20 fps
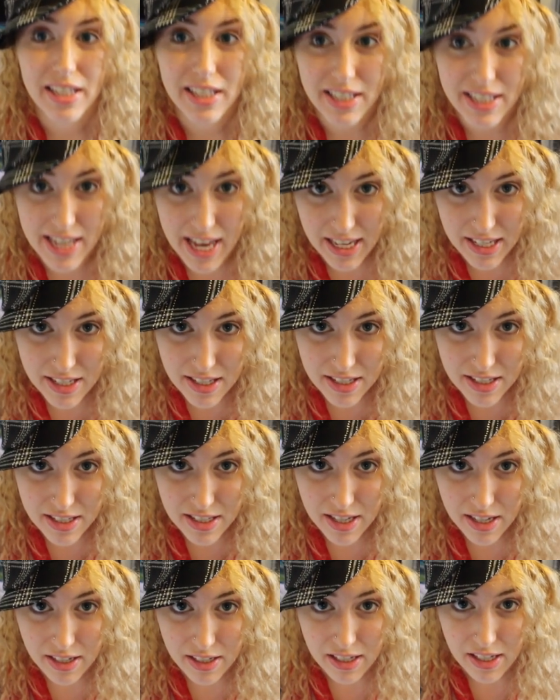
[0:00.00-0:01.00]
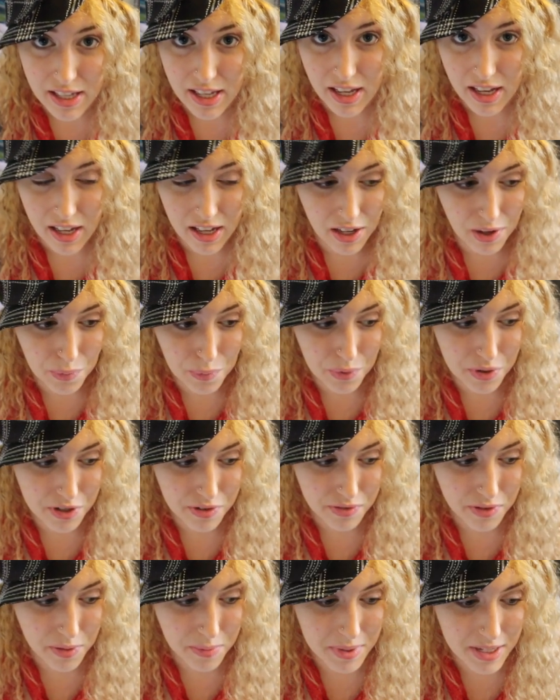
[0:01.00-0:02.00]
Yes. One
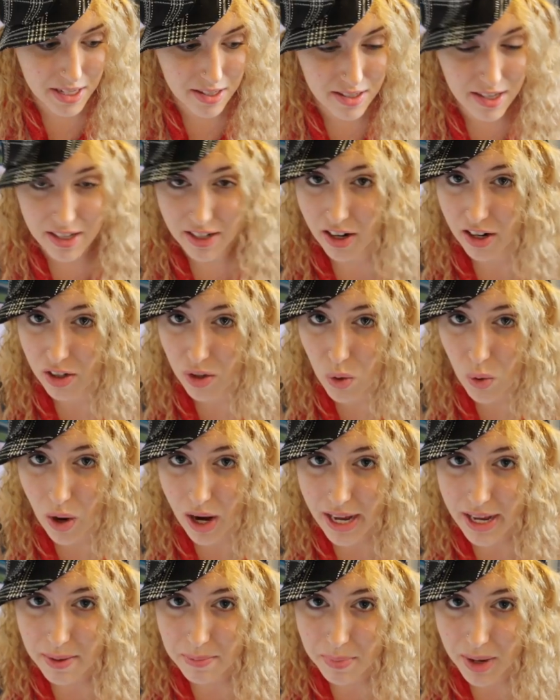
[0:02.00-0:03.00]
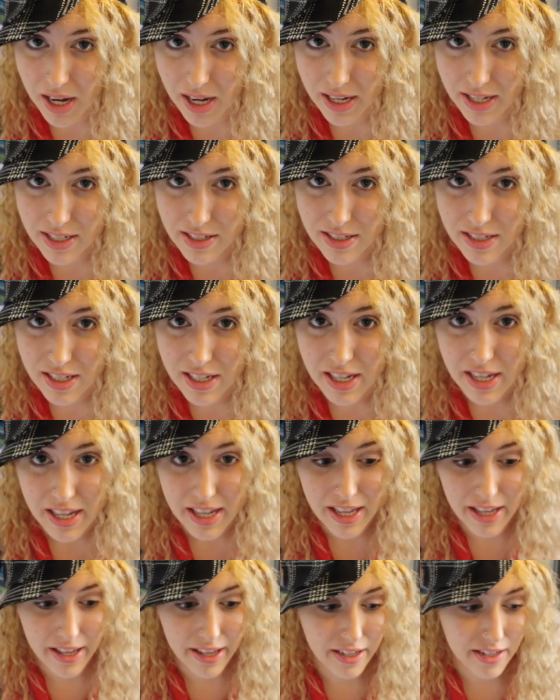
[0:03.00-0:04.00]
of them is An Unquiet Mind.
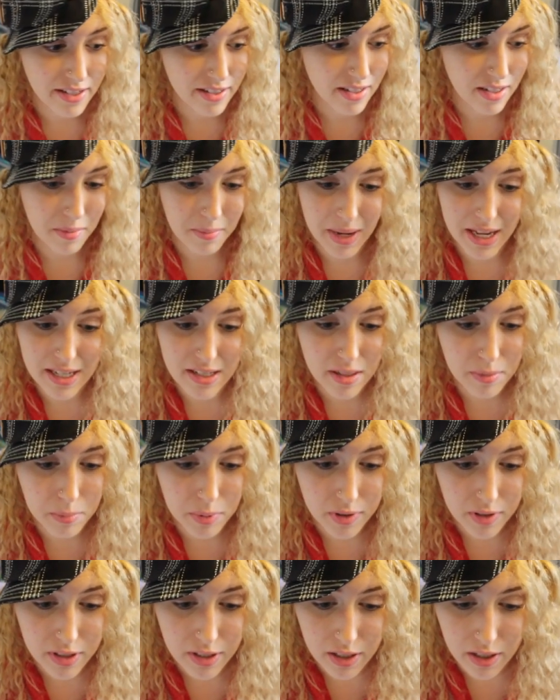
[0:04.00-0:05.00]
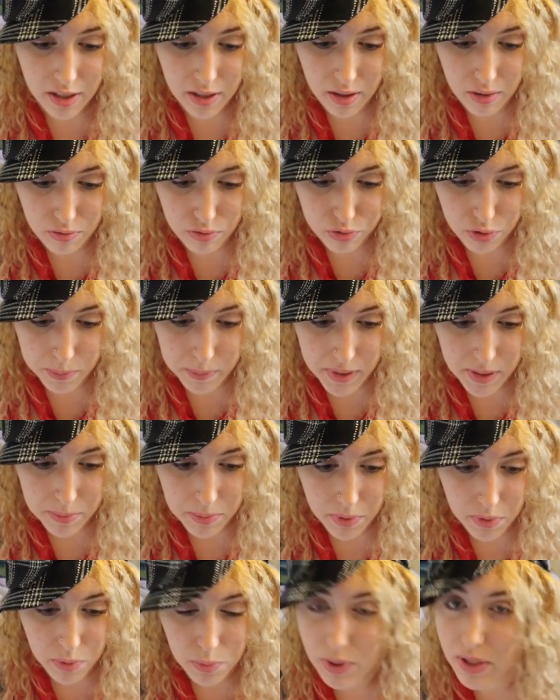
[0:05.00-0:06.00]
It is an amazing book for
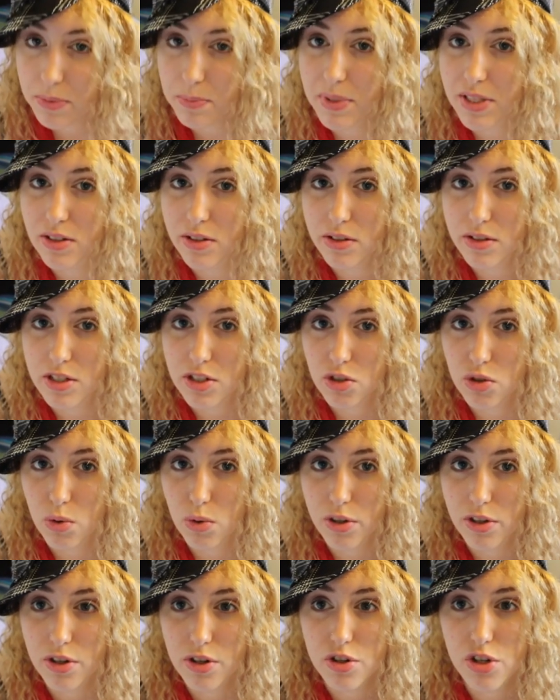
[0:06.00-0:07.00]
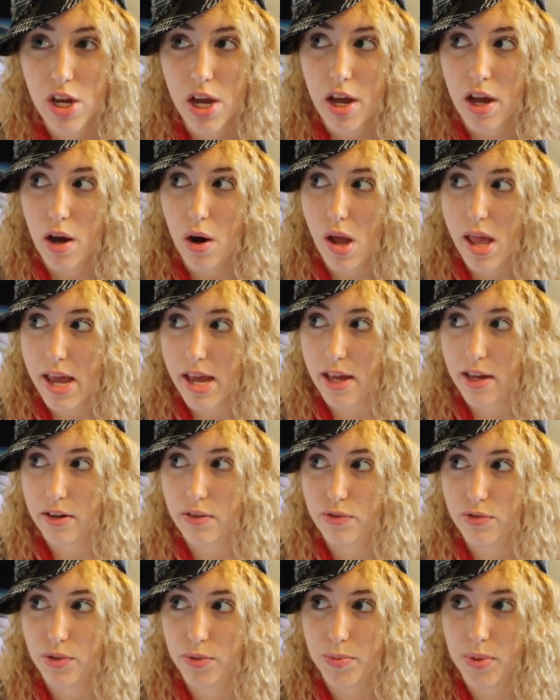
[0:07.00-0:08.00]
people with mental disorders
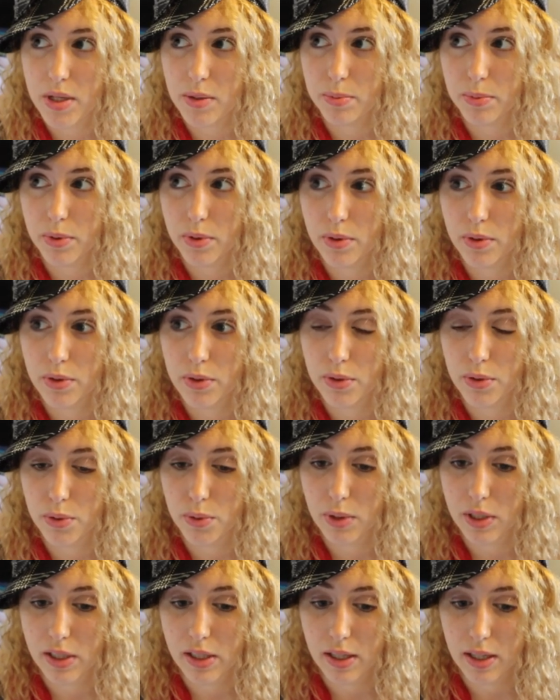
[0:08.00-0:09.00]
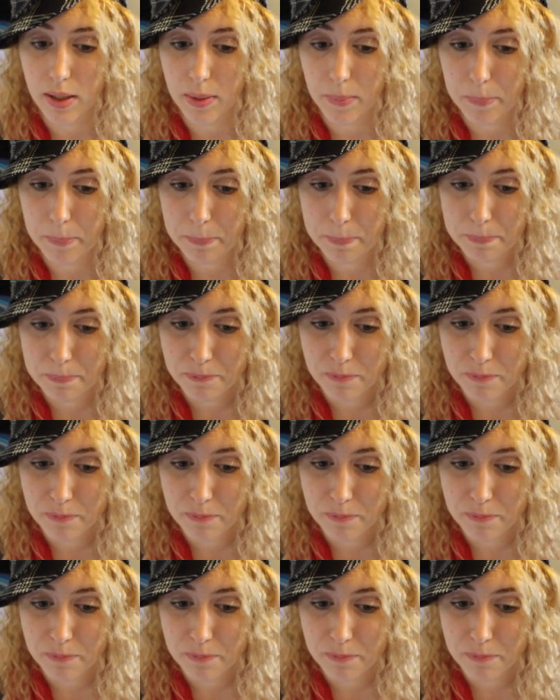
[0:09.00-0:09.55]
and for people who want